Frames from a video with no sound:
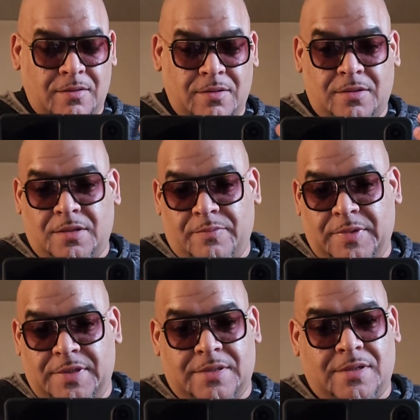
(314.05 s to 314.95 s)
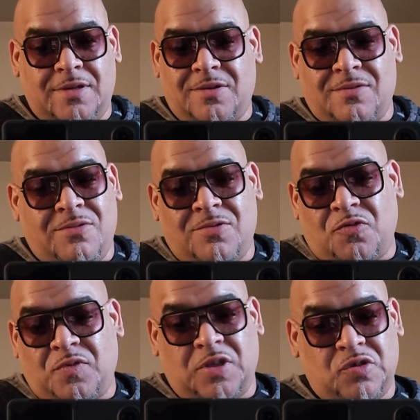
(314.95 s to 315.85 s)
It could be discontinued. You know, who knows
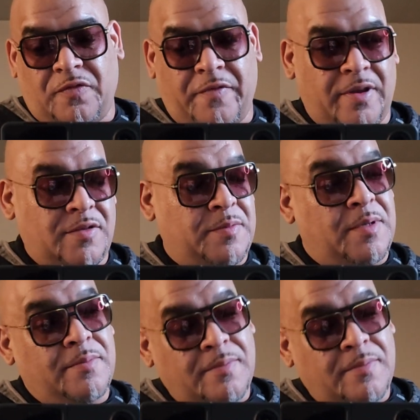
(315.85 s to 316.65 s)
what they do to fragrances, but